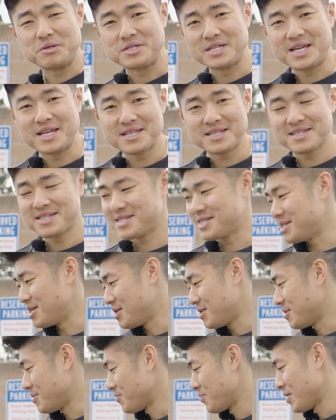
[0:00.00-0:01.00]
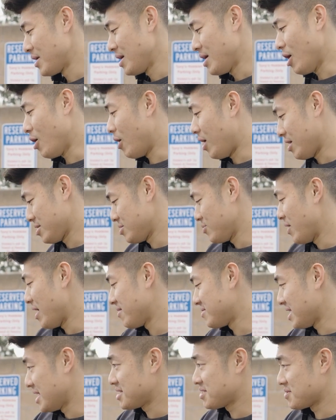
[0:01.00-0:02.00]
today. So, oh, also
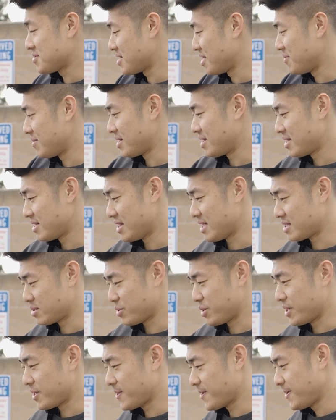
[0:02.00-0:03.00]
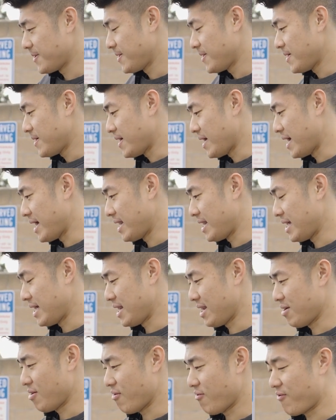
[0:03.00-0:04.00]
we have side skirts coming next week. And
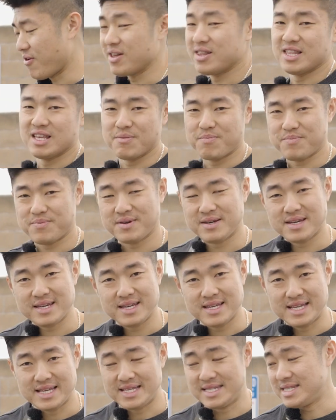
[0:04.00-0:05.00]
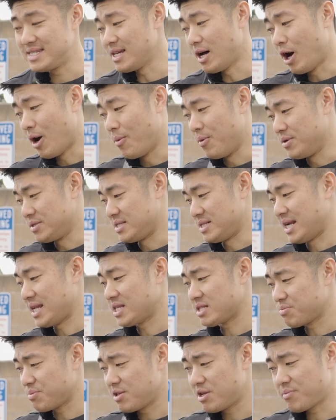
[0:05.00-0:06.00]
then our front lip is almost,
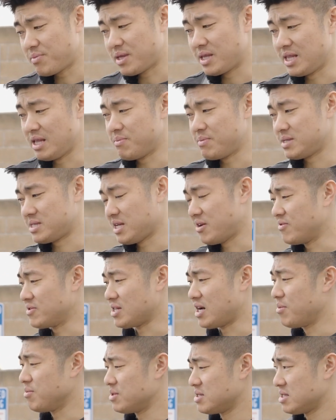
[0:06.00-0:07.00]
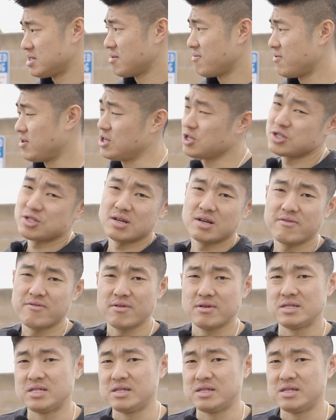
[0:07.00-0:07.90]
not the split lip, but the lip itself is almost finished for